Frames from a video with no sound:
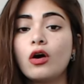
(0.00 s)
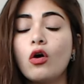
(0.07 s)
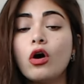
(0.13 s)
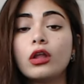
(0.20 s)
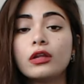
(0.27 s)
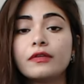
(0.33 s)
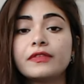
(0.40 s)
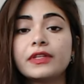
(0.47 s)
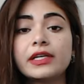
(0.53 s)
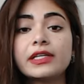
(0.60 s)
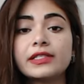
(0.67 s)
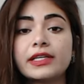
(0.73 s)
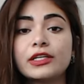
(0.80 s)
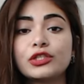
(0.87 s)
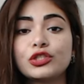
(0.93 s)
All of the
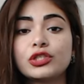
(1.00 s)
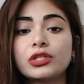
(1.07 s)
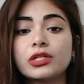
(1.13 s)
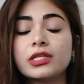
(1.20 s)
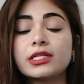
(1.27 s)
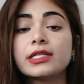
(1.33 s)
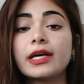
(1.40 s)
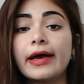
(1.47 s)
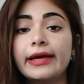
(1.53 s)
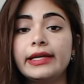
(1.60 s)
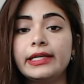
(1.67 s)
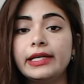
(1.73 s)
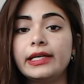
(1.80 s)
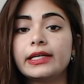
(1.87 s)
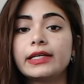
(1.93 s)
essentials I
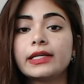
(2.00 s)
need.